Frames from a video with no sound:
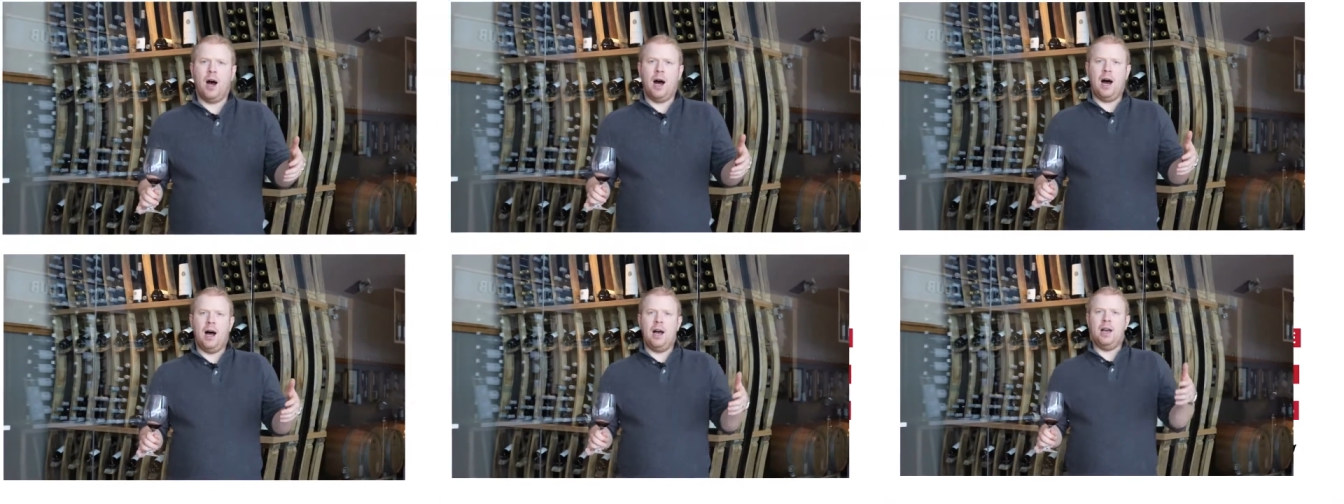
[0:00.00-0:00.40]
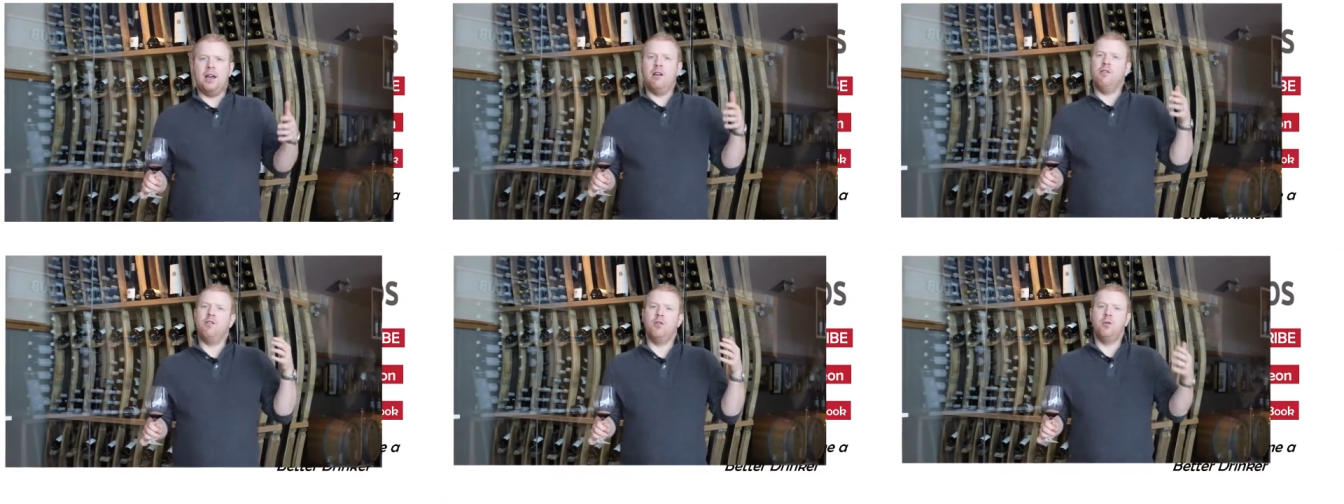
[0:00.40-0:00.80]
Uh,
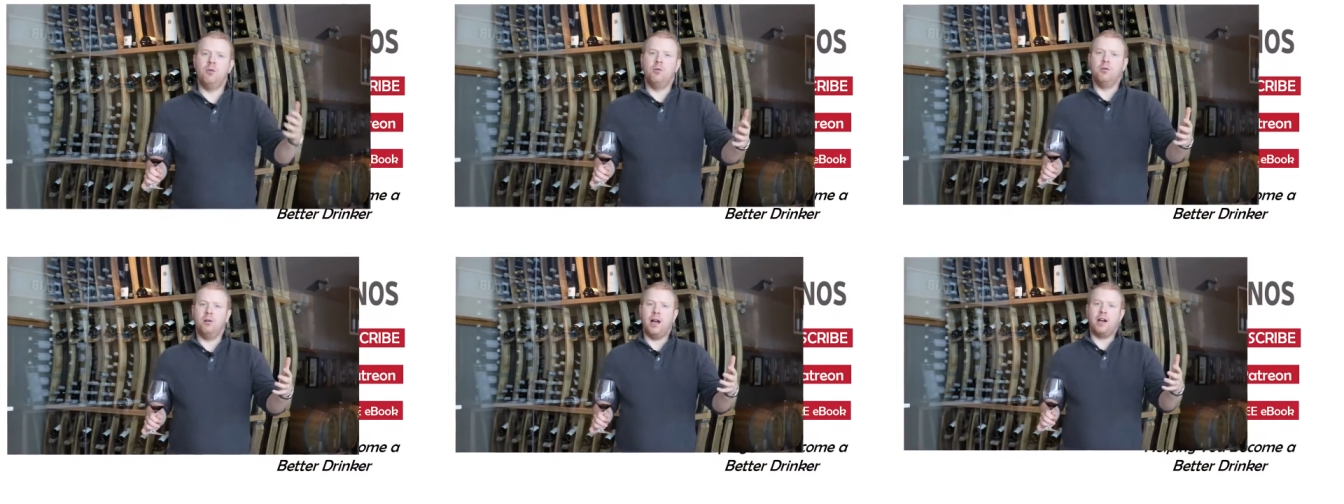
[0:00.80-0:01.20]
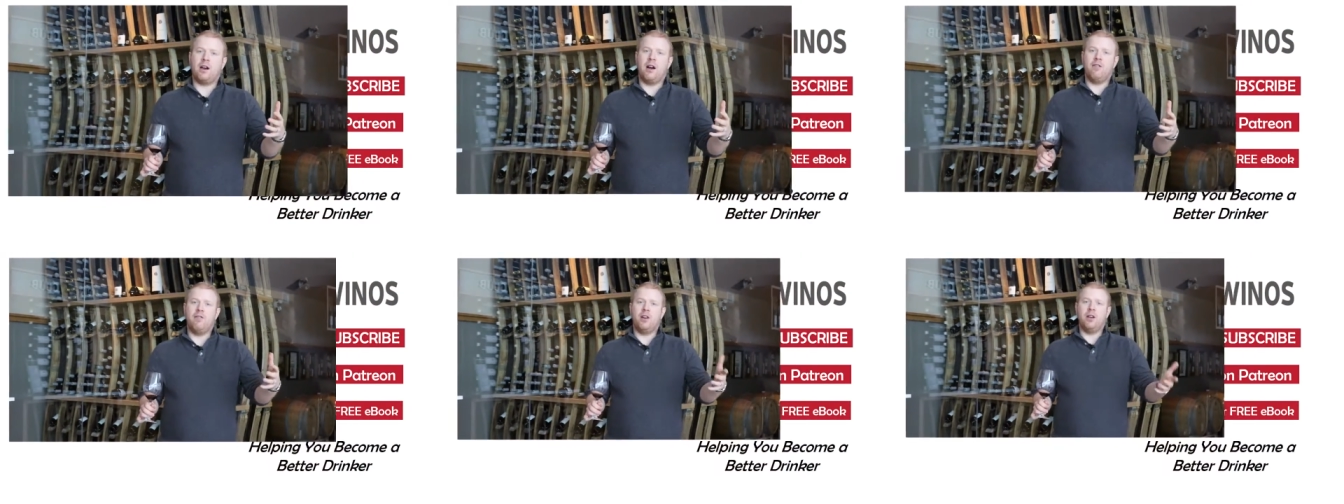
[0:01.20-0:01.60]
if you
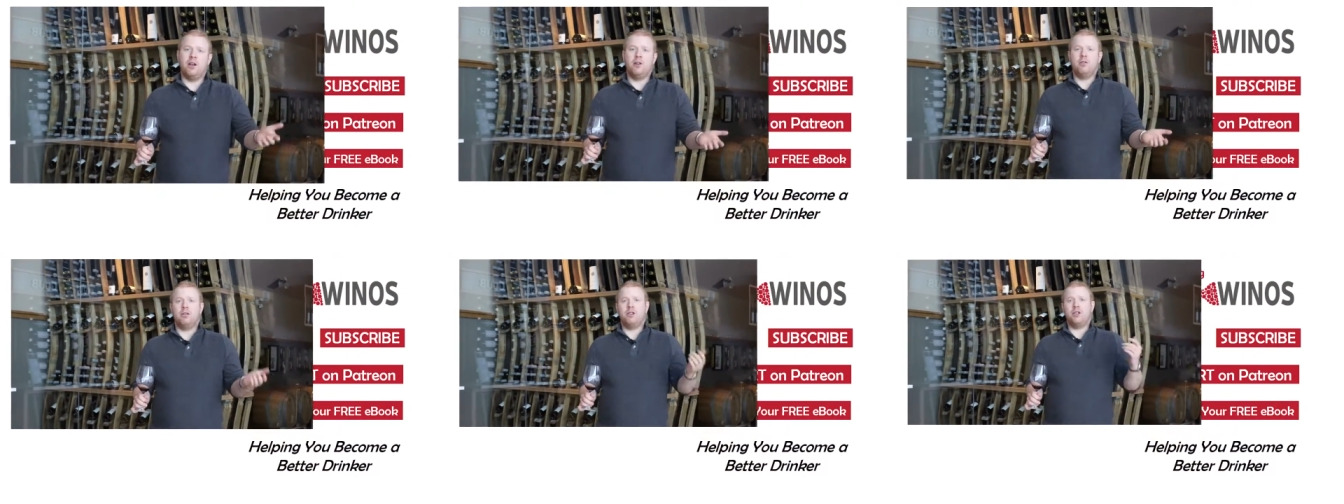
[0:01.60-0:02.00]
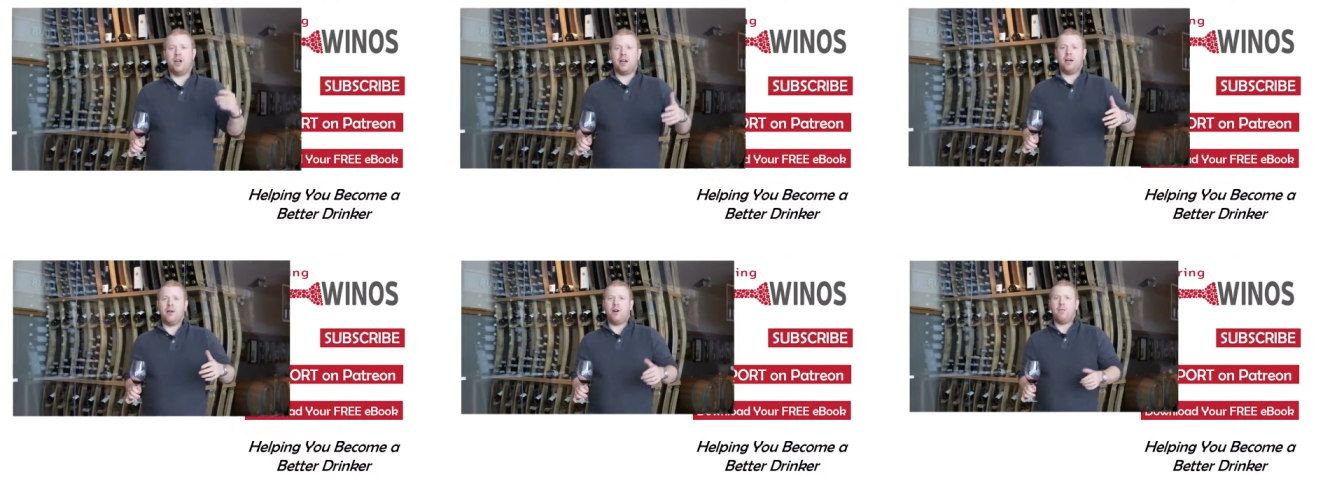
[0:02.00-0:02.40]
like our videos,
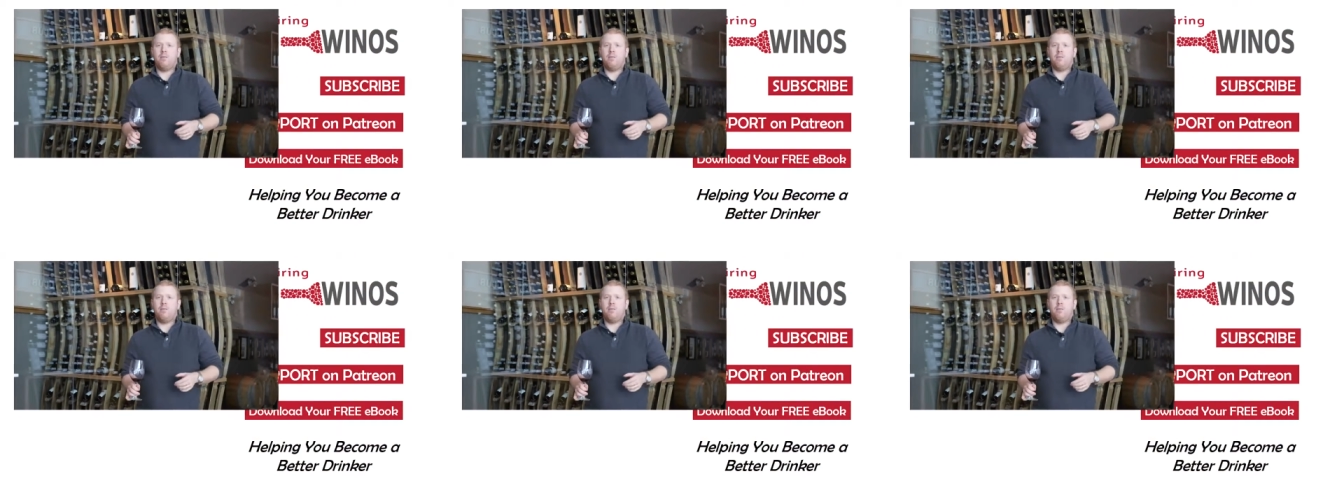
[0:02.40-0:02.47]
check out